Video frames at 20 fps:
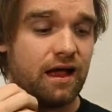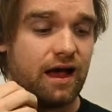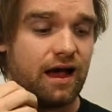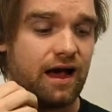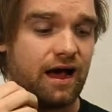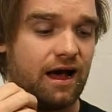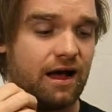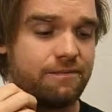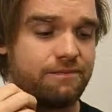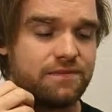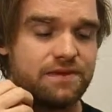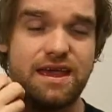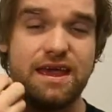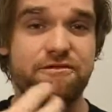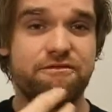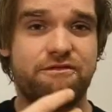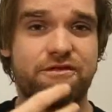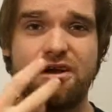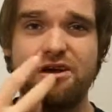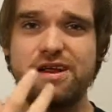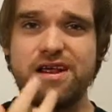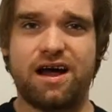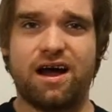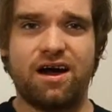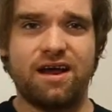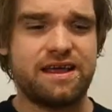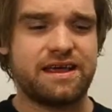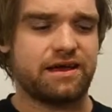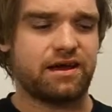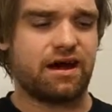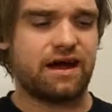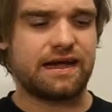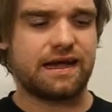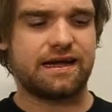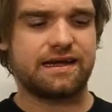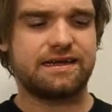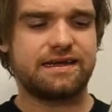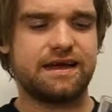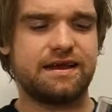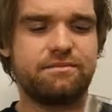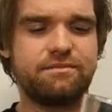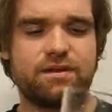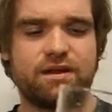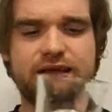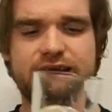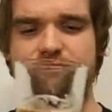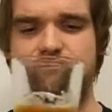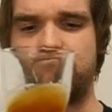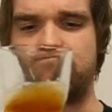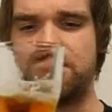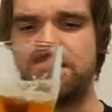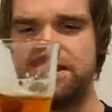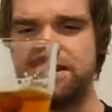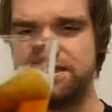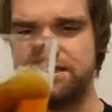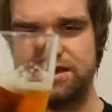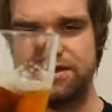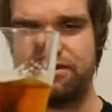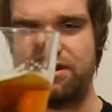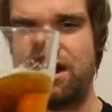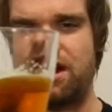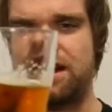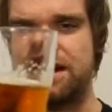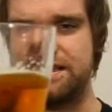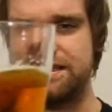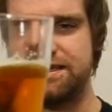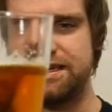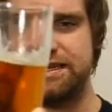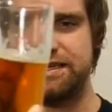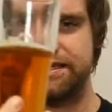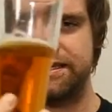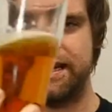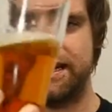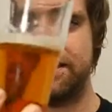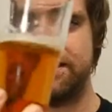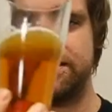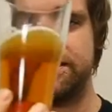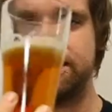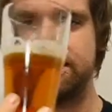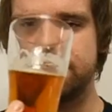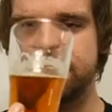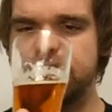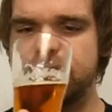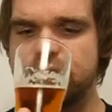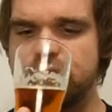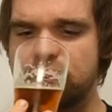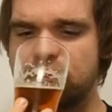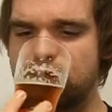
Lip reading: Very honey. I get like a really sort of a honey taste out of this.